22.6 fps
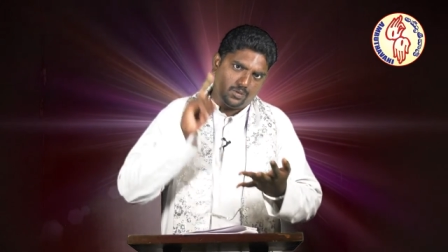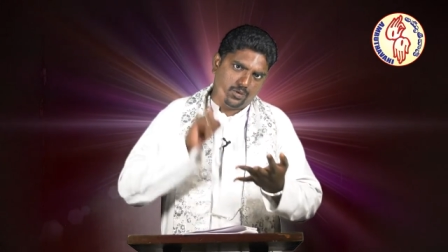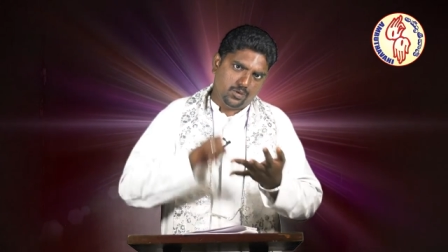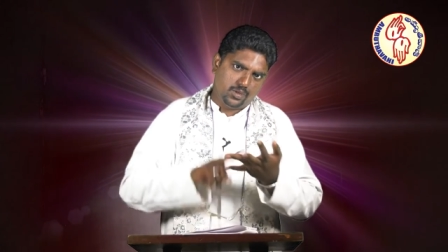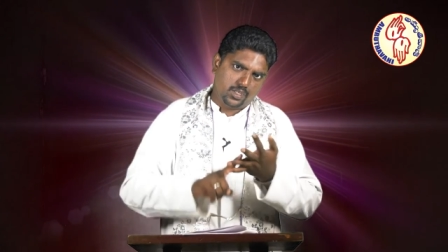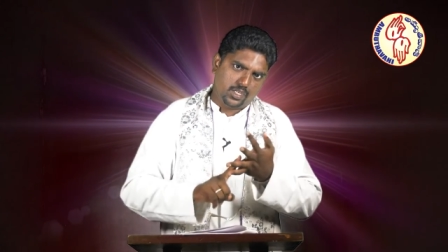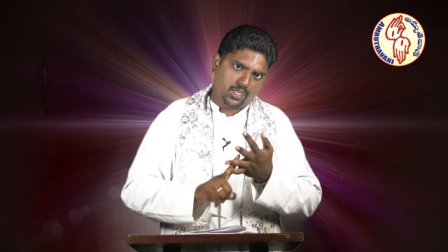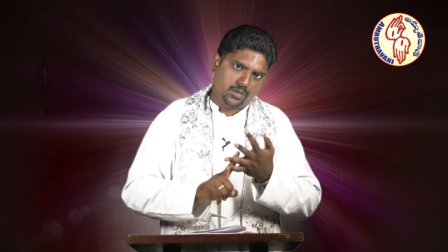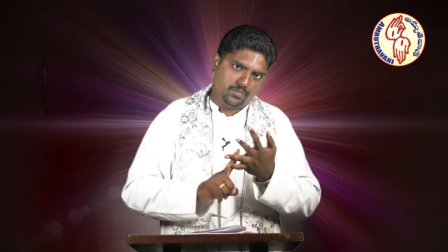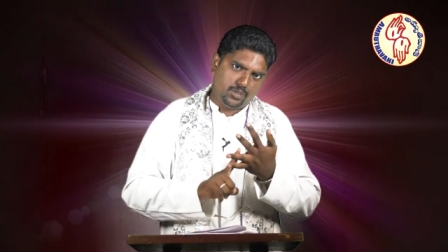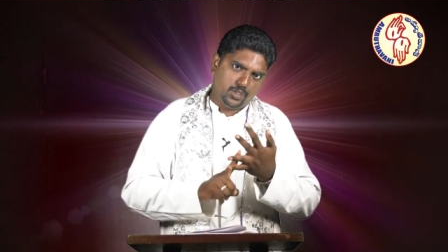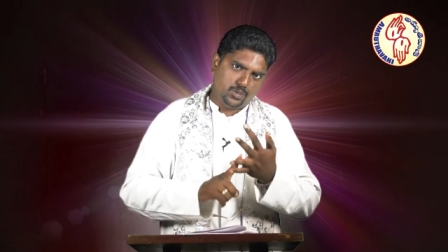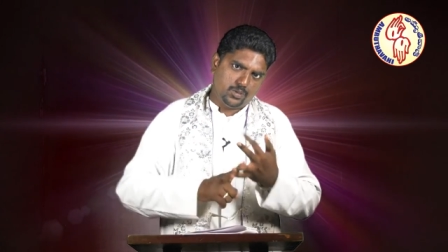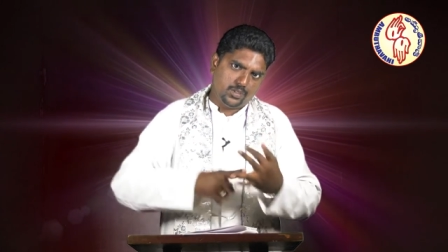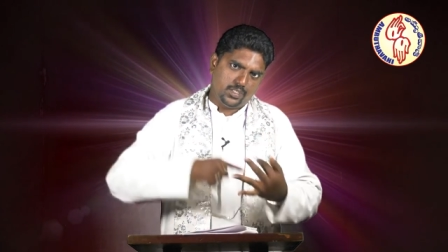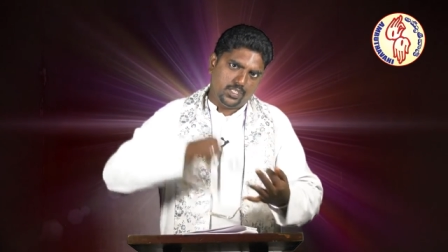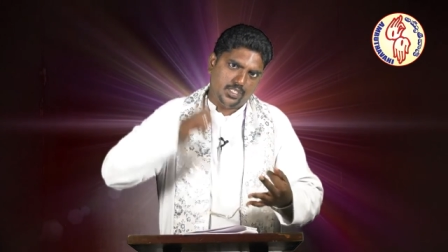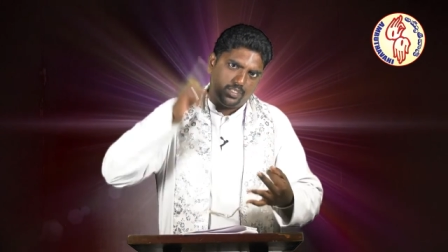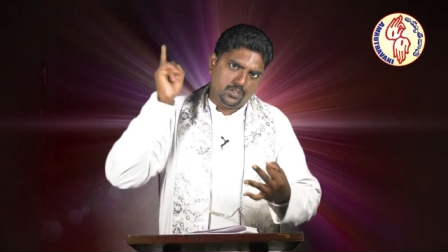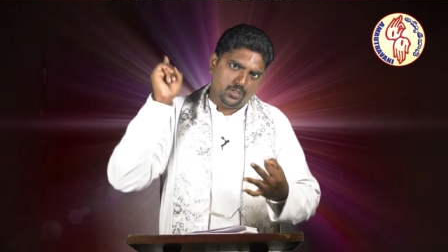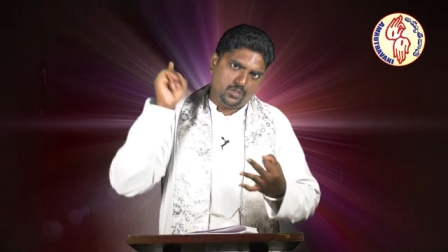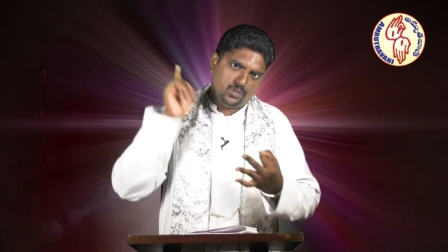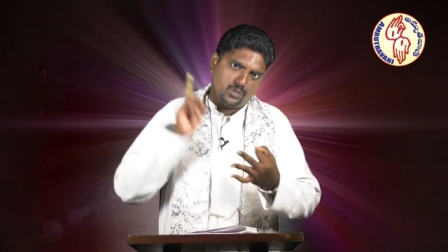no
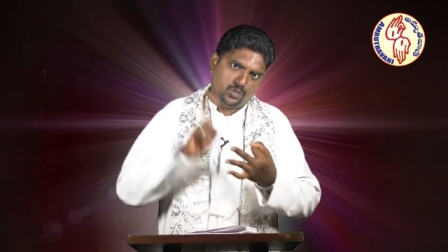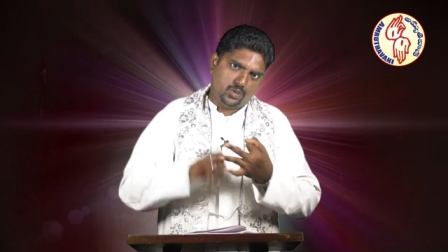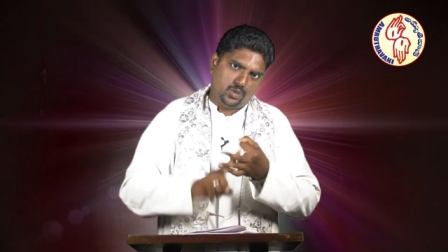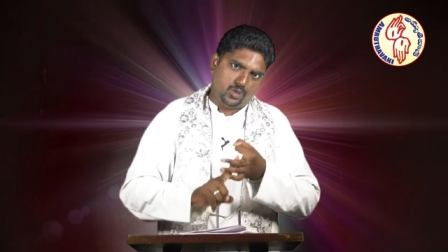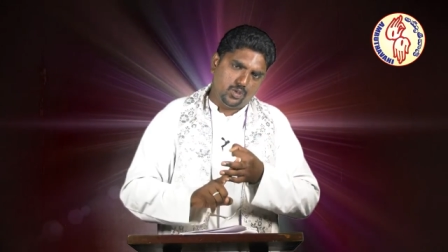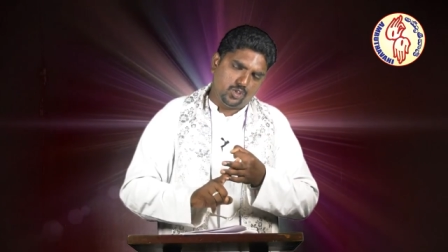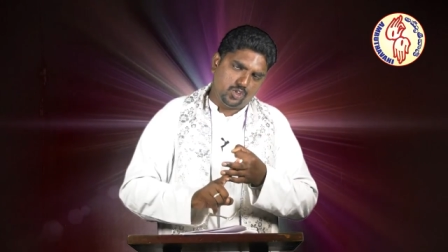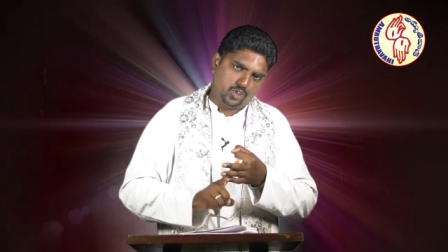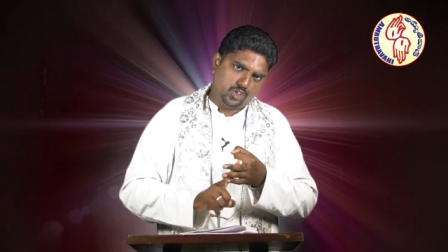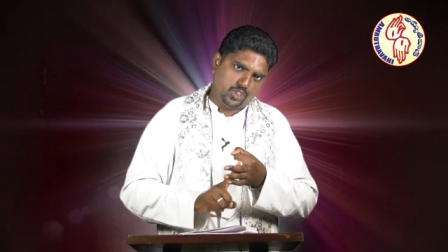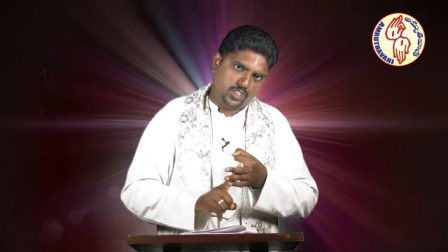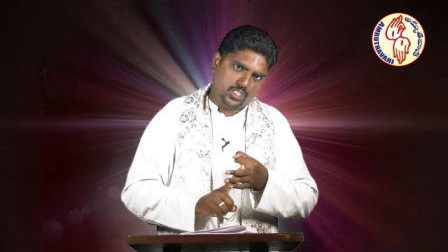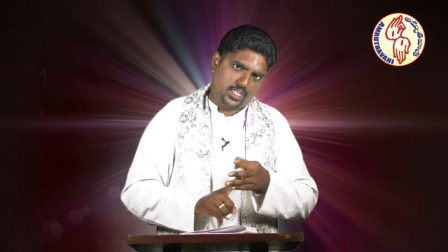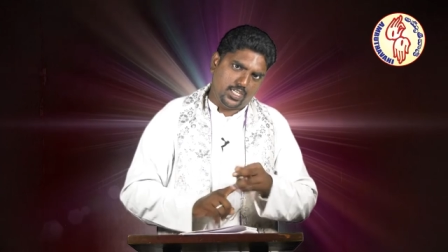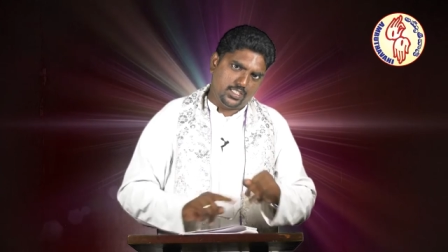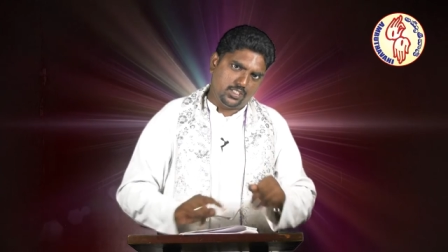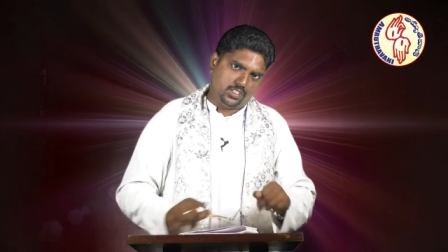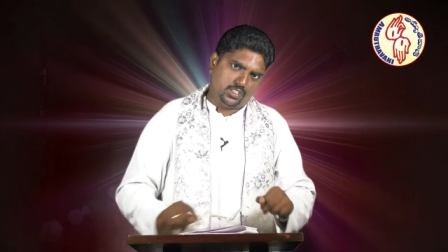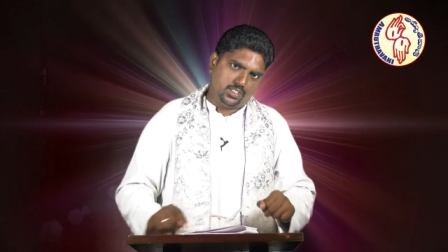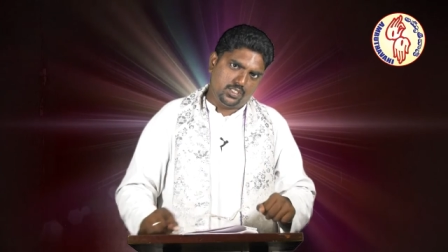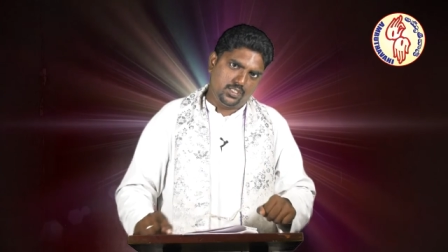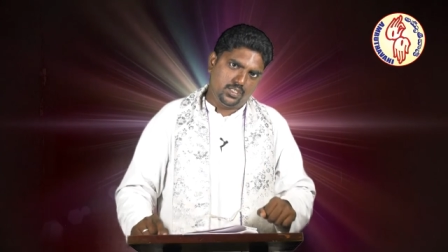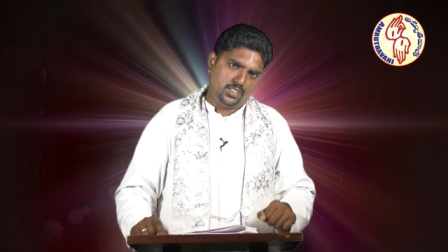communion, no
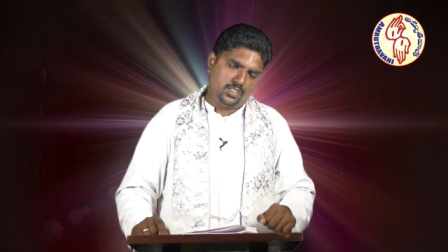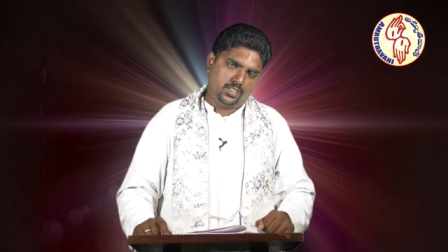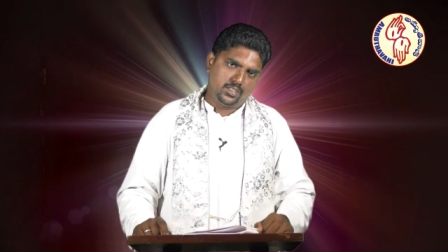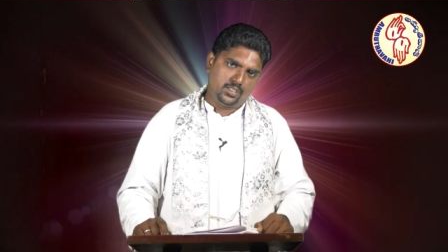church,